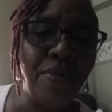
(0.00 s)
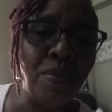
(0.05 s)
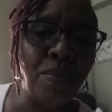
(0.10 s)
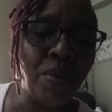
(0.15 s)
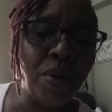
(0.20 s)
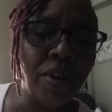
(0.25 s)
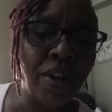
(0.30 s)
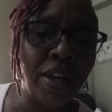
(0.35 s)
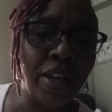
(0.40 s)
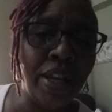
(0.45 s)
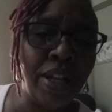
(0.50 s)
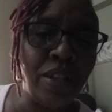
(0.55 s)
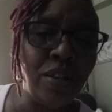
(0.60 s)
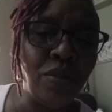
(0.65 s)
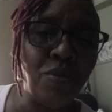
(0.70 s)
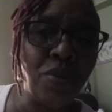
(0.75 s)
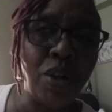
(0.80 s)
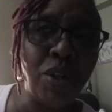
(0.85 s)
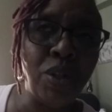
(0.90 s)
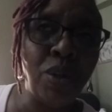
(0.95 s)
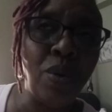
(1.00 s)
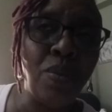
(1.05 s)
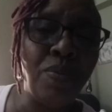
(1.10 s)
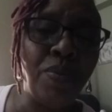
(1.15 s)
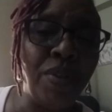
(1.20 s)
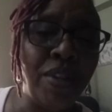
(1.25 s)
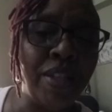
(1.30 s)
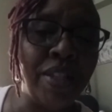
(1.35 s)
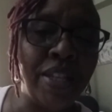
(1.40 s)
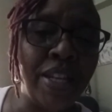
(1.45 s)
from work again to rush home
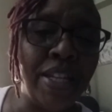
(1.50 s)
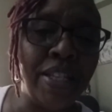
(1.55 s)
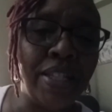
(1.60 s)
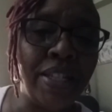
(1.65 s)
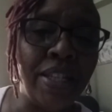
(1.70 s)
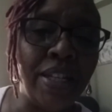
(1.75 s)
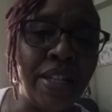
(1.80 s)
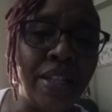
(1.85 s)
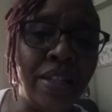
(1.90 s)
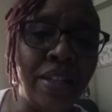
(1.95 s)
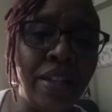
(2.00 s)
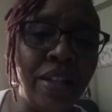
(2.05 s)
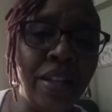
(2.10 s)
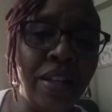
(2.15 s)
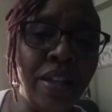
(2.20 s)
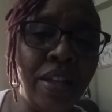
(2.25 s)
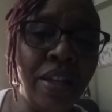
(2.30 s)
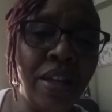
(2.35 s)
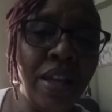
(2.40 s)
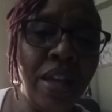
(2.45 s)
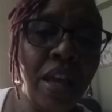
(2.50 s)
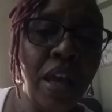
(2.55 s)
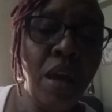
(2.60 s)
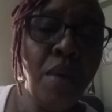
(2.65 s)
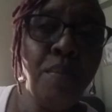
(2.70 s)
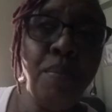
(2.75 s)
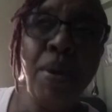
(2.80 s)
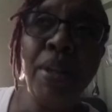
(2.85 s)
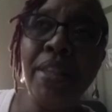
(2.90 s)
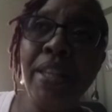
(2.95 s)
for this incident.
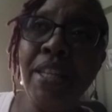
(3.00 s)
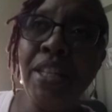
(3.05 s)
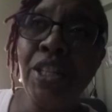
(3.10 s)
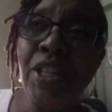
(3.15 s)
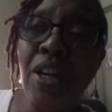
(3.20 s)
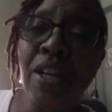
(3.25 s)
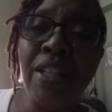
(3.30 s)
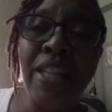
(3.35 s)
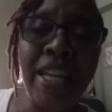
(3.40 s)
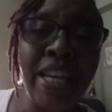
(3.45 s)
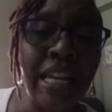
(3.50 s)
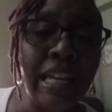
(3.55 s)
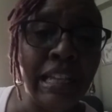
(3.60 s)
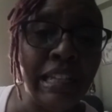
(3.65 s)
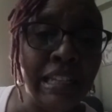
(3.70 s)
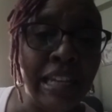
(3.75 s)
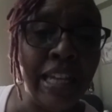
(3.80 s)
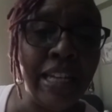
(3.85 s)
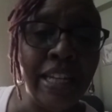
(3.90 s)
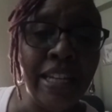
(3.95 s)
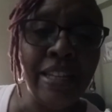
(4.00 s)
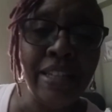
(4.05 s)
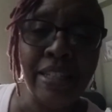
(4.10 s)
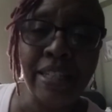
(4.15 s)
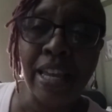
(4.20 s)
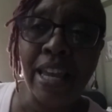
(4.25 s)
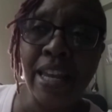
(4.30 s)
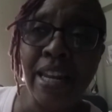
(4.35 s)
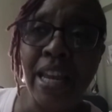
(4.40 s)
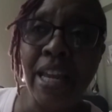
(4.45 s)
But this young lady clearly
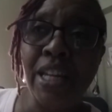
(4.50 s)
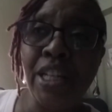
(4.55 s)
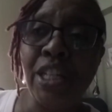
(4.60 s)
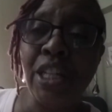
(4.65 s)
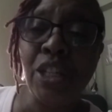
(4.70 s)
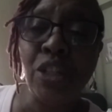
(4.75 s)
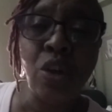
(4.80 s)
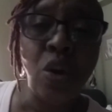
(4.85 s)
said, and she